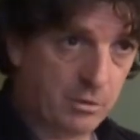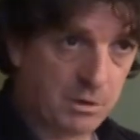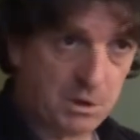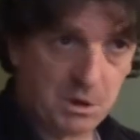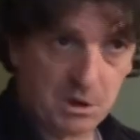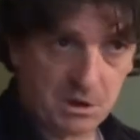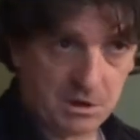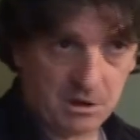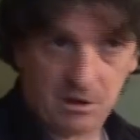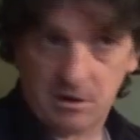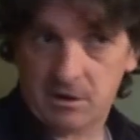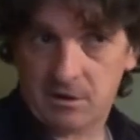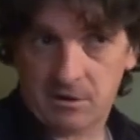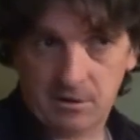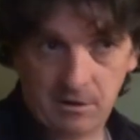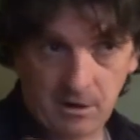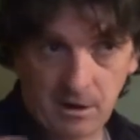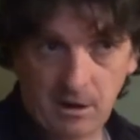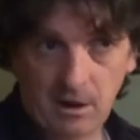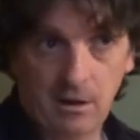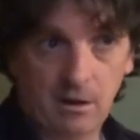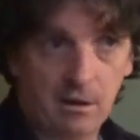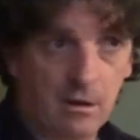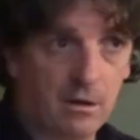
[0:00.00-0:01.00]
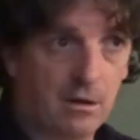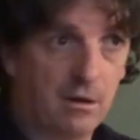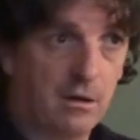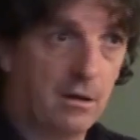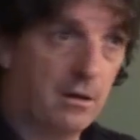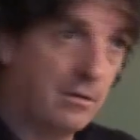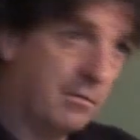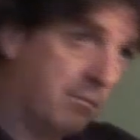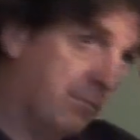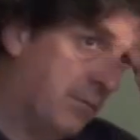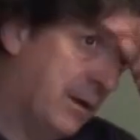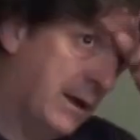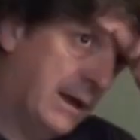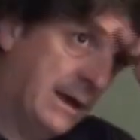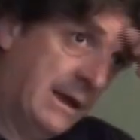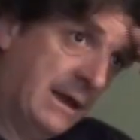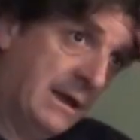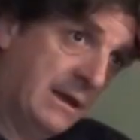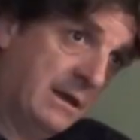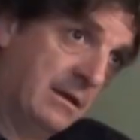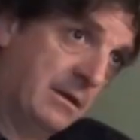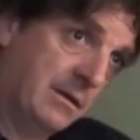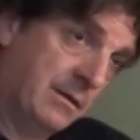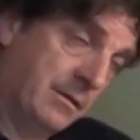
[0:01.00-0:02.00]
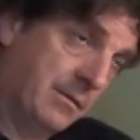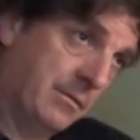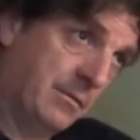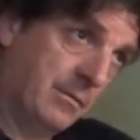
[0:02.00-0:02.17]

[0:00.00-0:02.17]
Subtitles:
which is the mind,